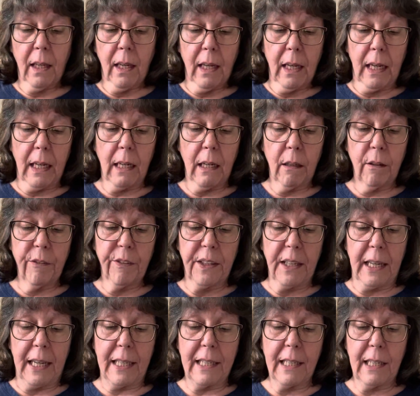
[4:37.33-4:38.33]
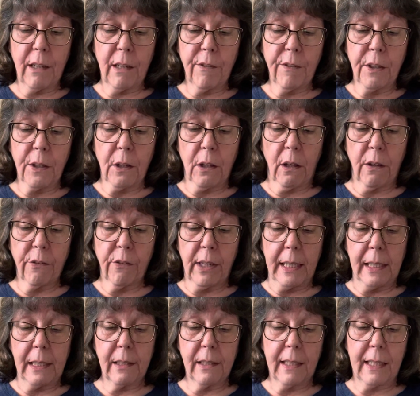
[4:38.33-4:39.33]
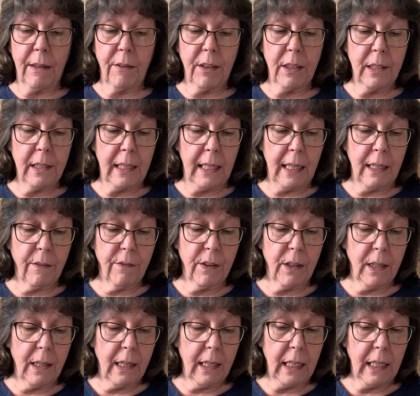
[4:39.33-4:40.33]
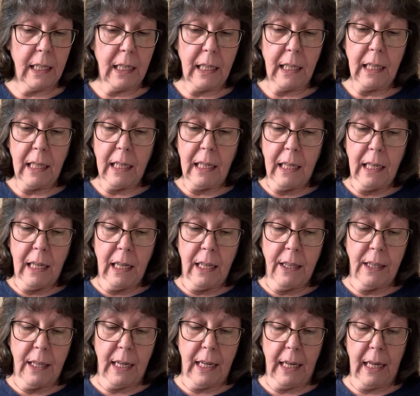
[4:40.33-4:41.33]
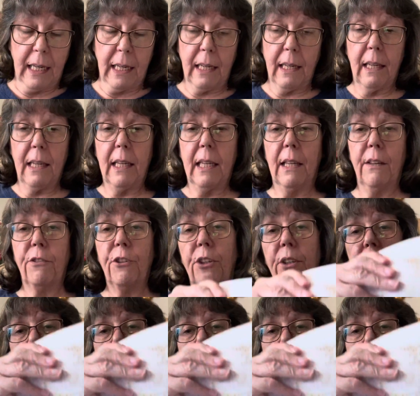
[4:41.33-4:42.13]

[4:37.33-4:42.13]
I love the idea of the cotton reels down the side of it. And then it gives you an